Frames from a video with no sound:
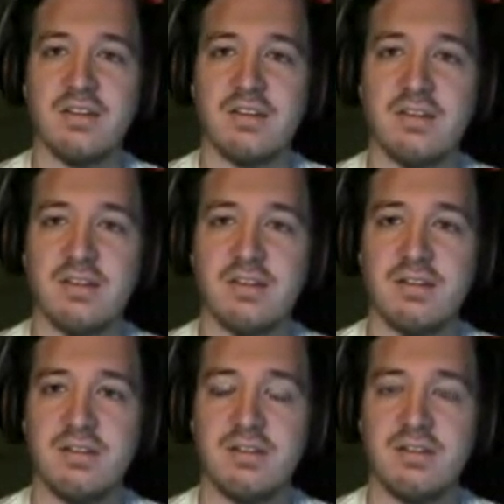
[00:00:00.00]

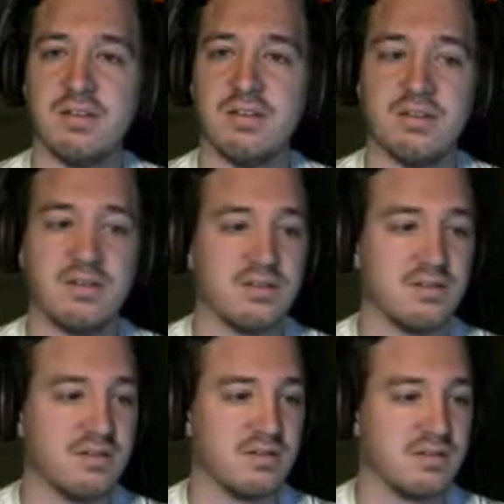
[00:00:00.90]

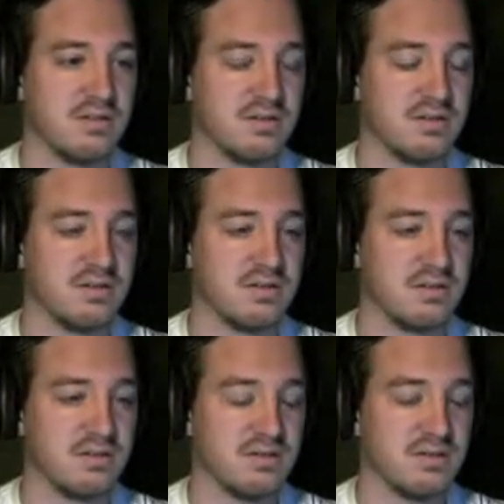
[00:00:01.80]

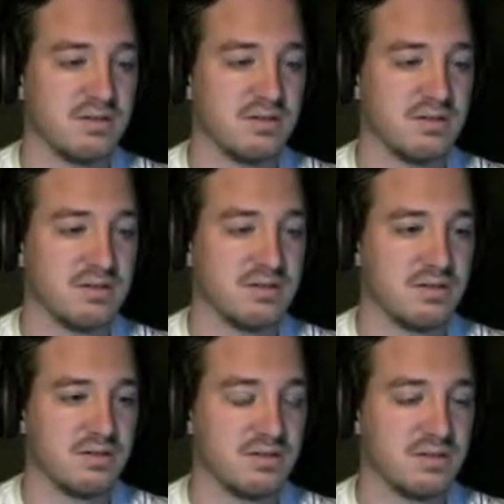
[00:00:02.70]

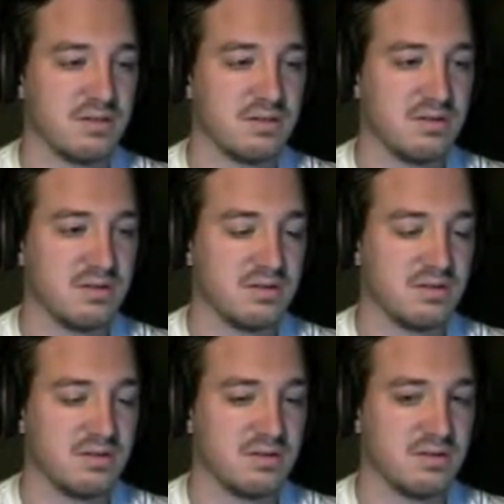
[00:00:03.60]

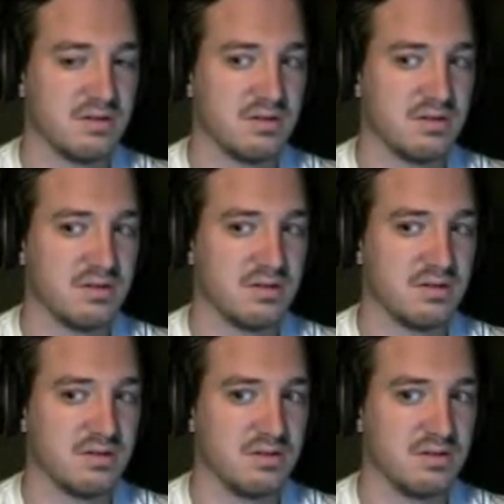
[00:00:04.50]

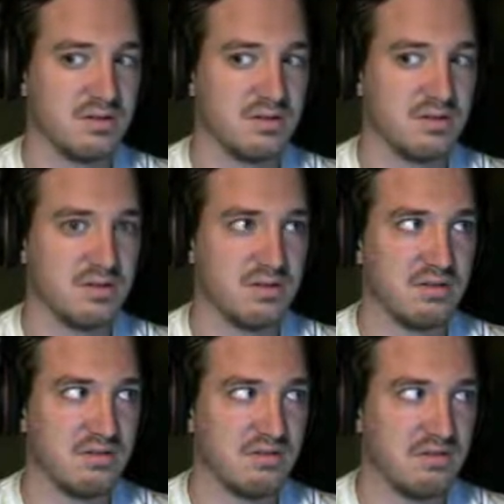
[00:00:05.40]

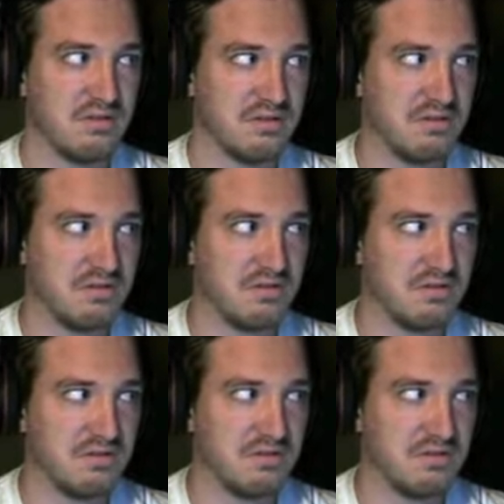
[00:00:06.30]
Nothing is said.